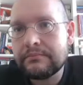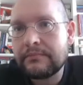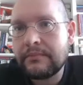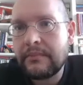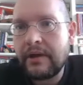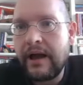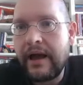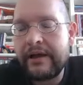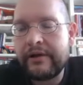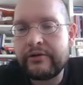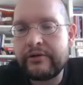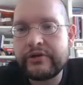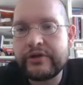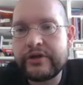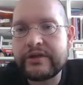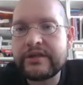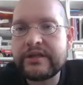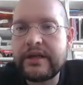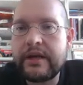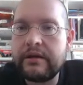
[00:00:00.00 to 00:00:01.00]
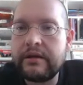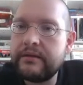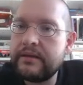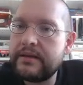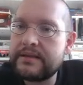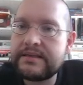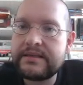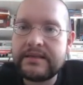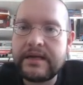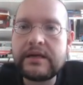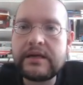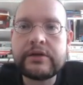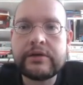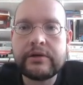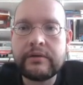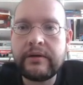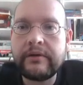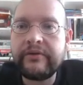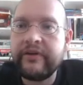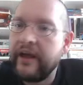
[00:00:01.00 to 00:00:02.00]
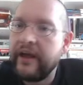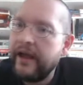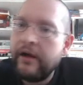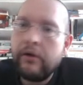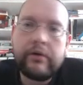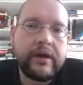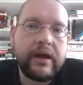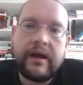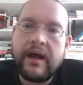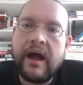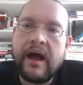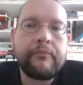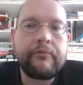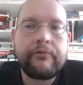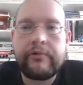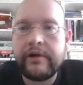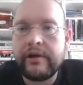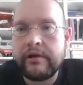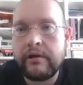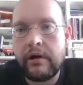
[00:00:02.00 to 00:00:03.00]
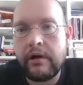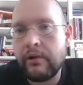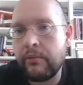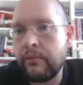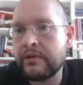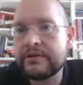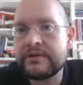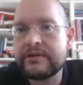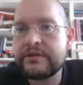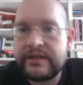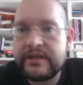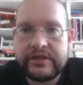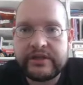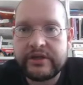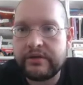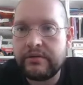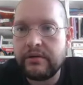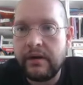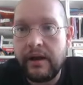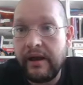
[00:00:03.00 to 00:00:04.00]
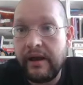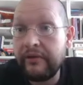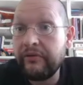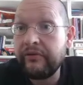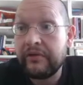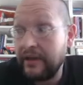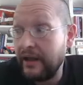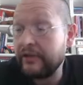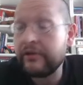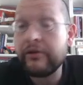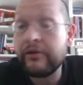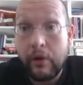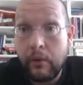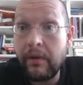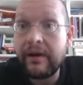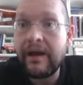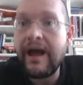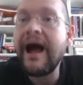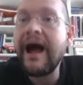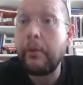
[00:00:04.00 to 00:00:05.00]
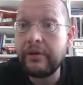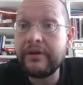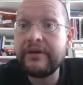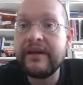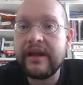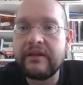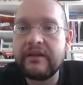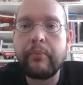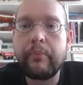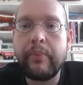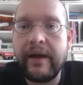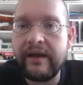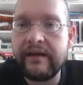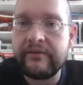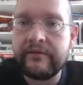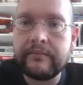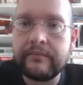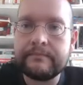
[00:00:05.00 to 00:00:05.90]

I could just cut this session and say, hey, okay, I'm free. I don't want to teach you a lesson. And you know what? I would get paid.